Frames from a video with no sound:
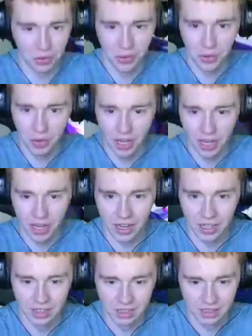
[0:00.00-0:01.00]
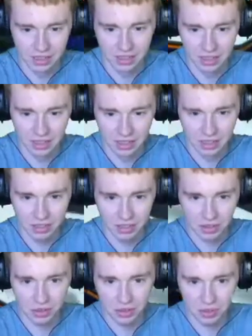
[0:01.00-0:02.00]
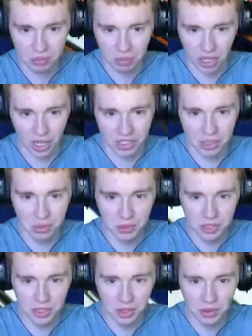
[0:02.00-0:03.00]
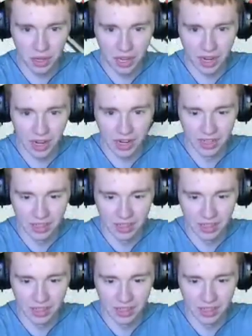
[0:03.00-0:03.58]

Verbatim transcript: know why. Don't possibly know why.